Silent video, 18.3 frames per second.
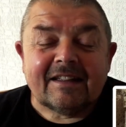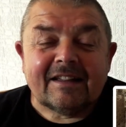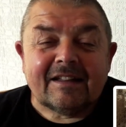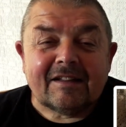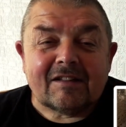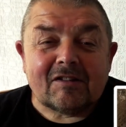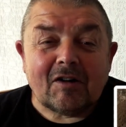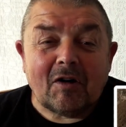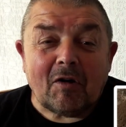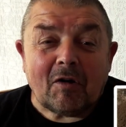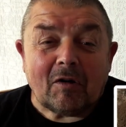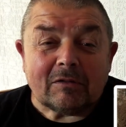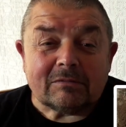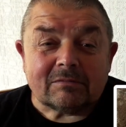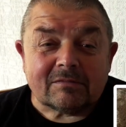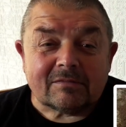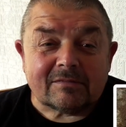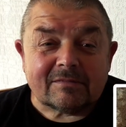So,
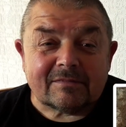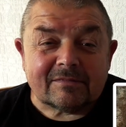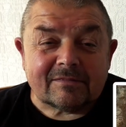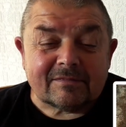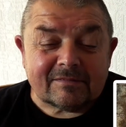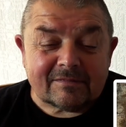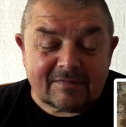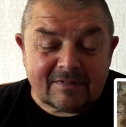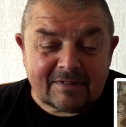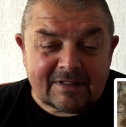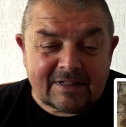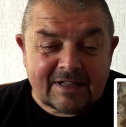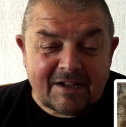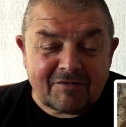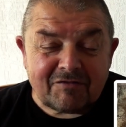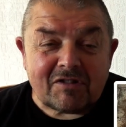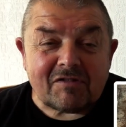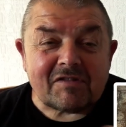
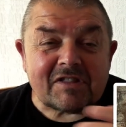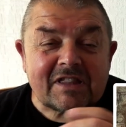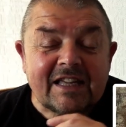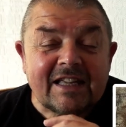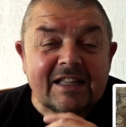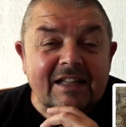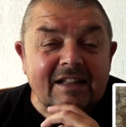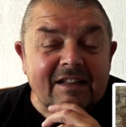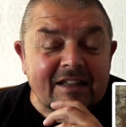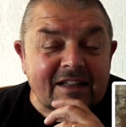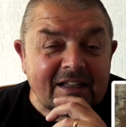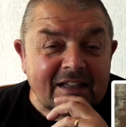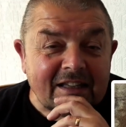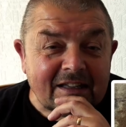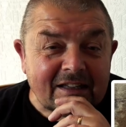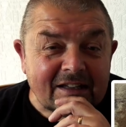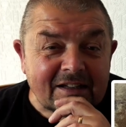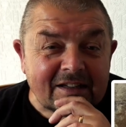I've just seen in
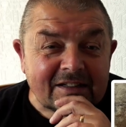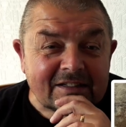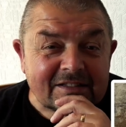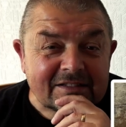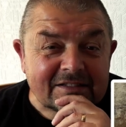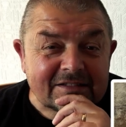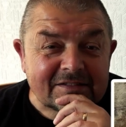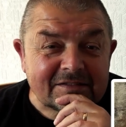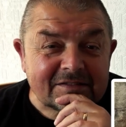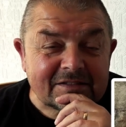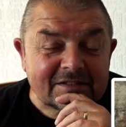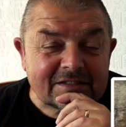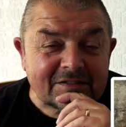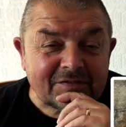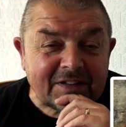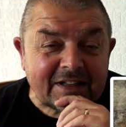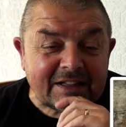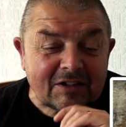the
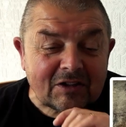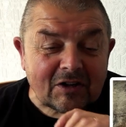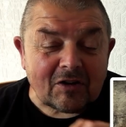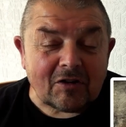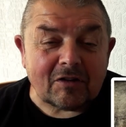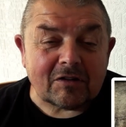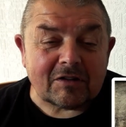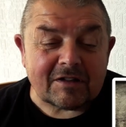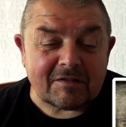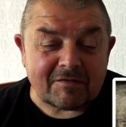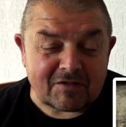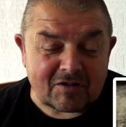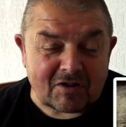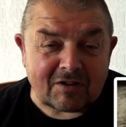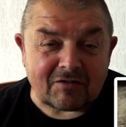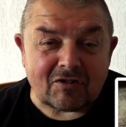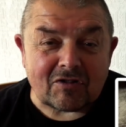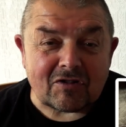video,
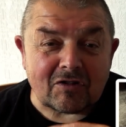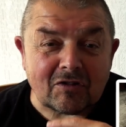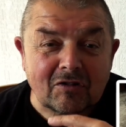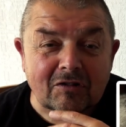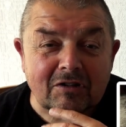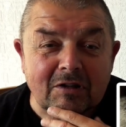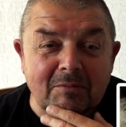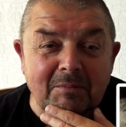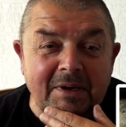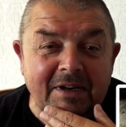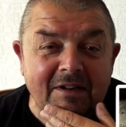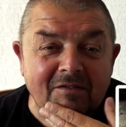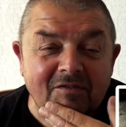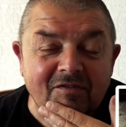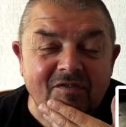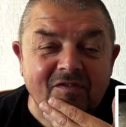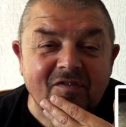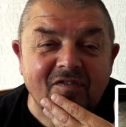I just showed you a bit
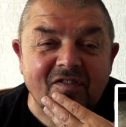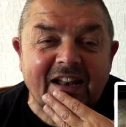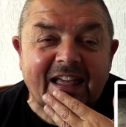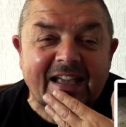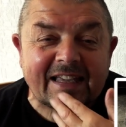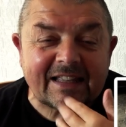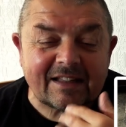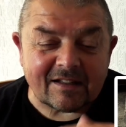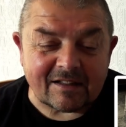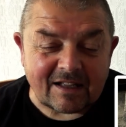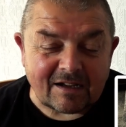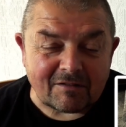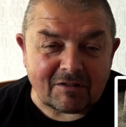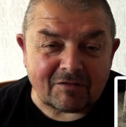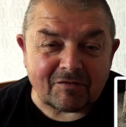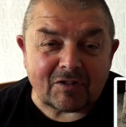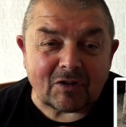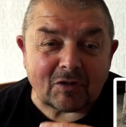of flagging and how
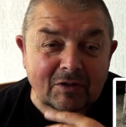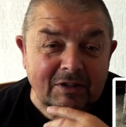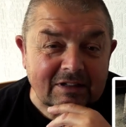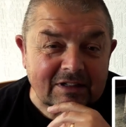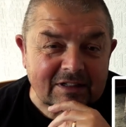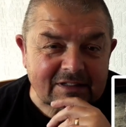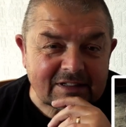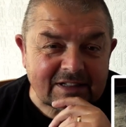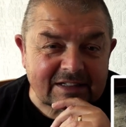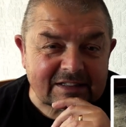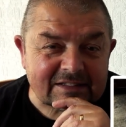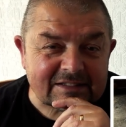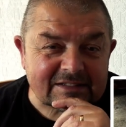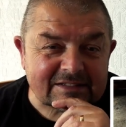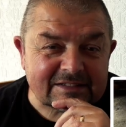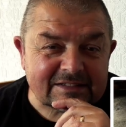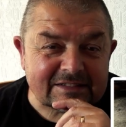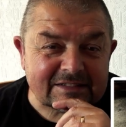I've done it and that.
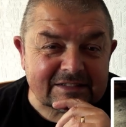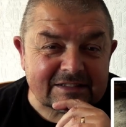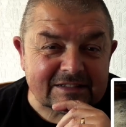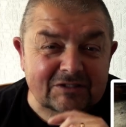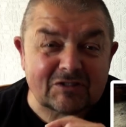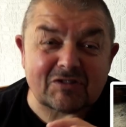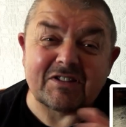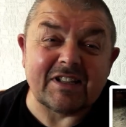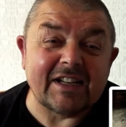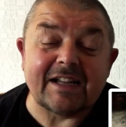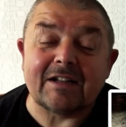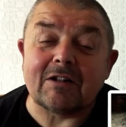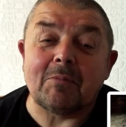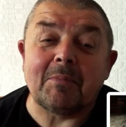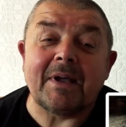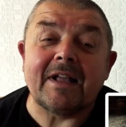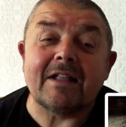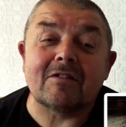Just a
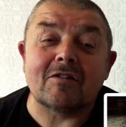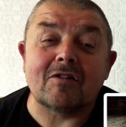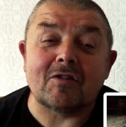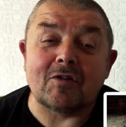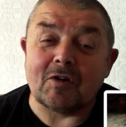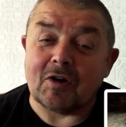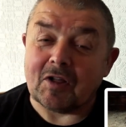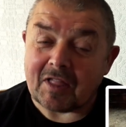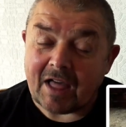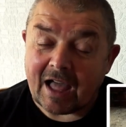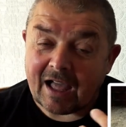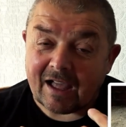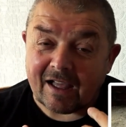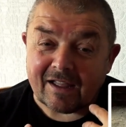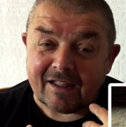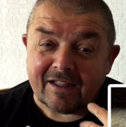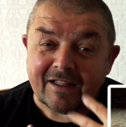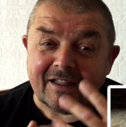little bit to show
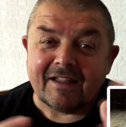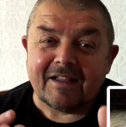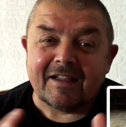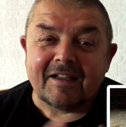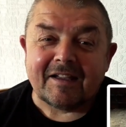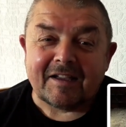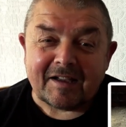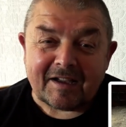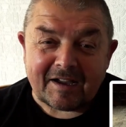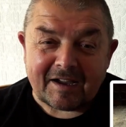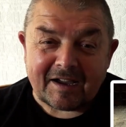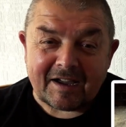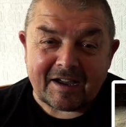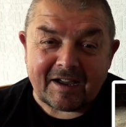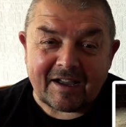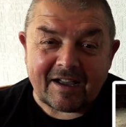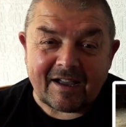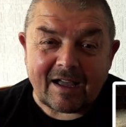that
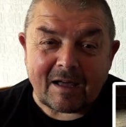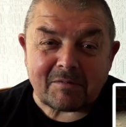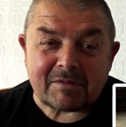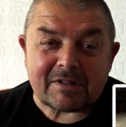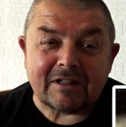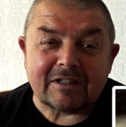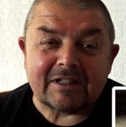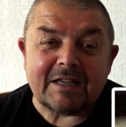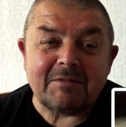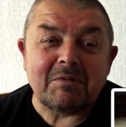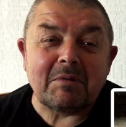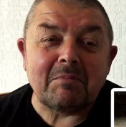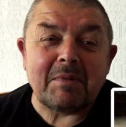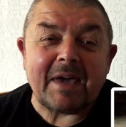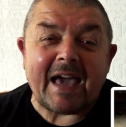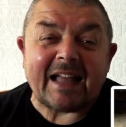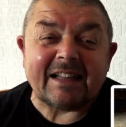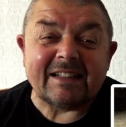I'm still keeping
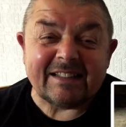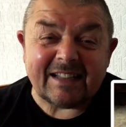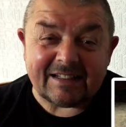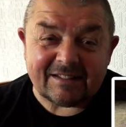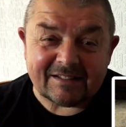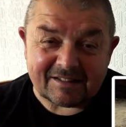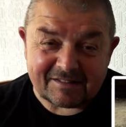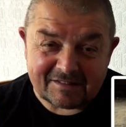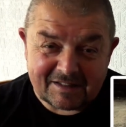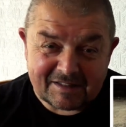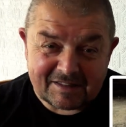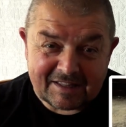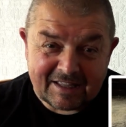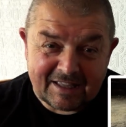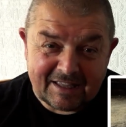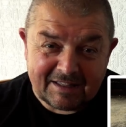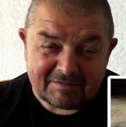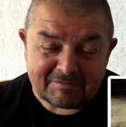my hand in, as they
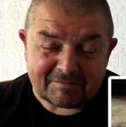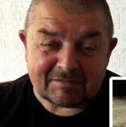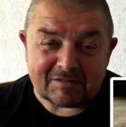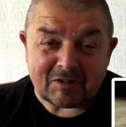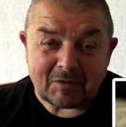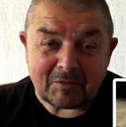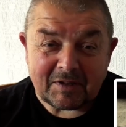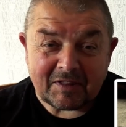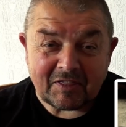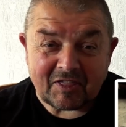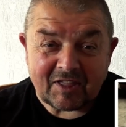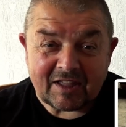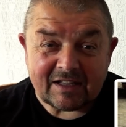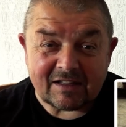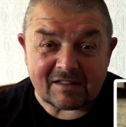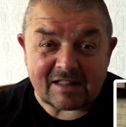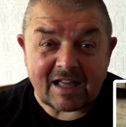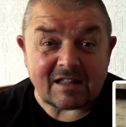say, doing
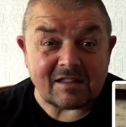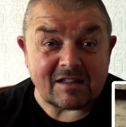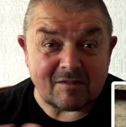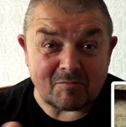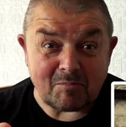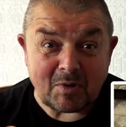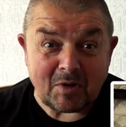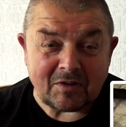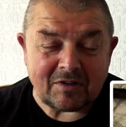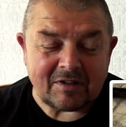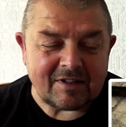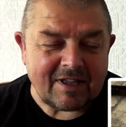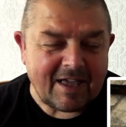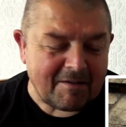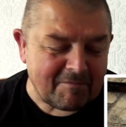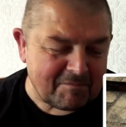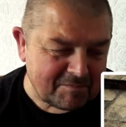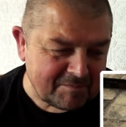things, as is
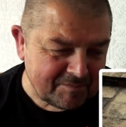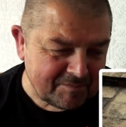Bernadette.